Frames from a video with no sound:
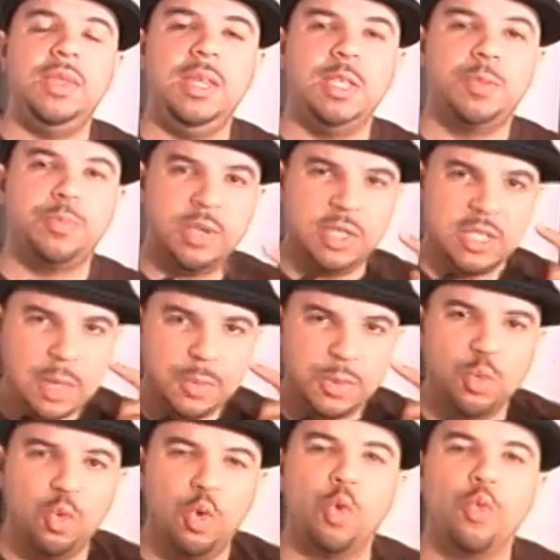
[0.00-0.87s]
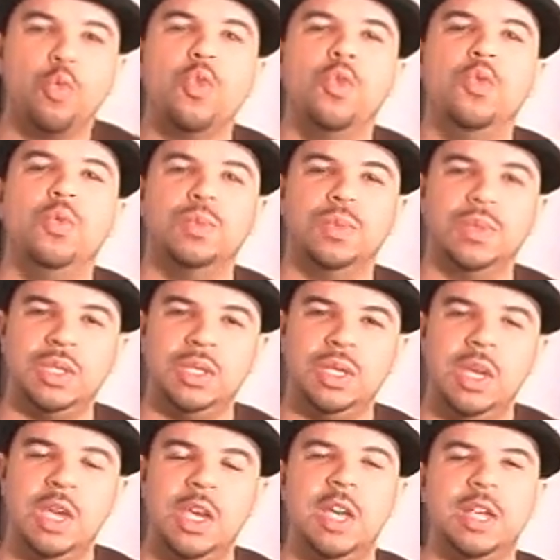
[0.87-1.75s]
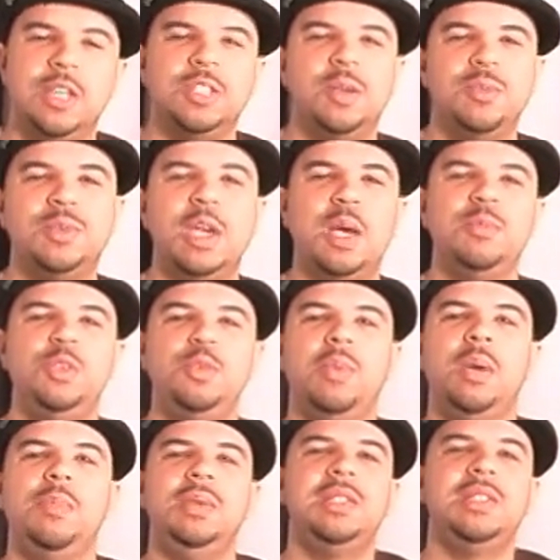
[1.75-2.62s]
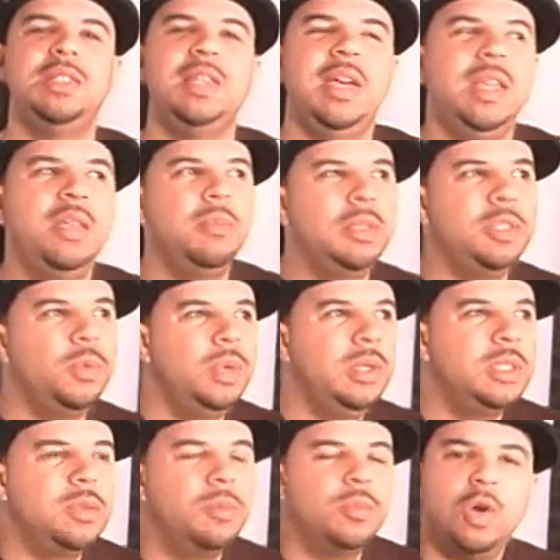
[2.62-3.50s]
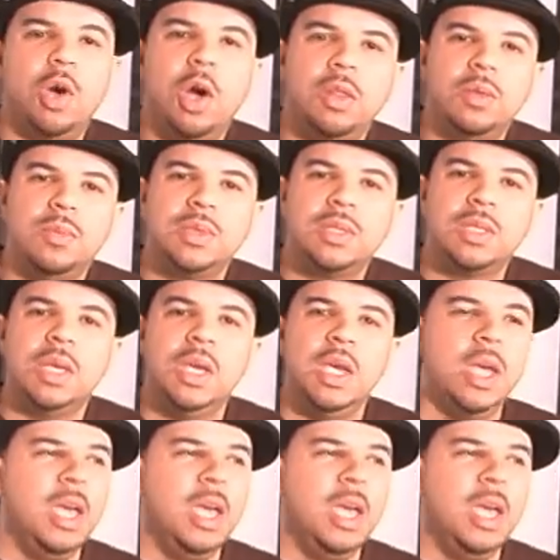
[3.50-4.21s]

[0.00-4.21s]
these perceptual rooms. Sometimes you might be standing between some columns,